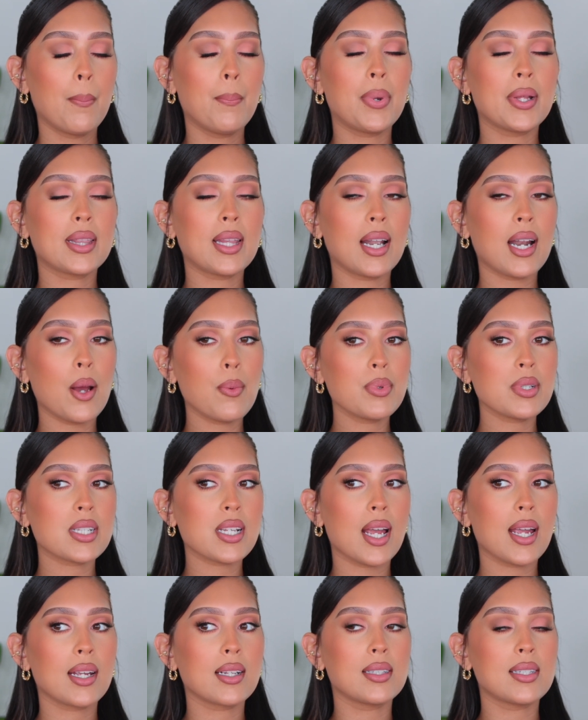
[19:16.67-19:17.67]
But then I was
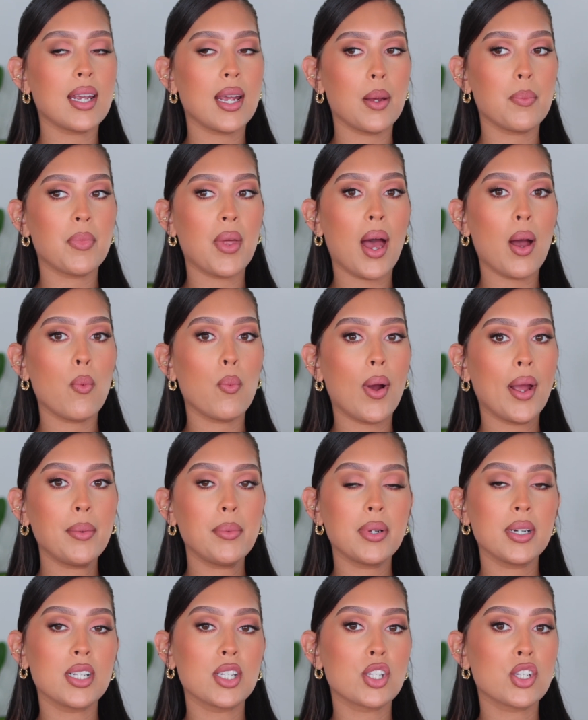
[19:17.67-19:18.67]
like, damn, that
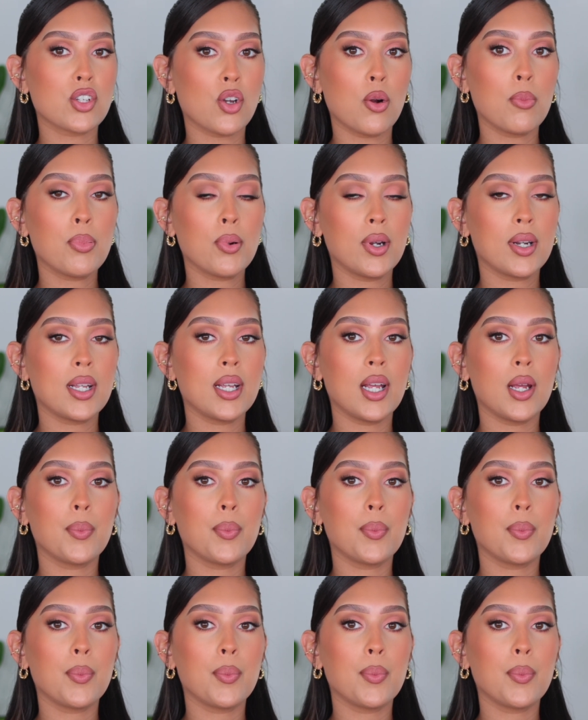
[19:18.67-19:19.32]
white one is so pretty.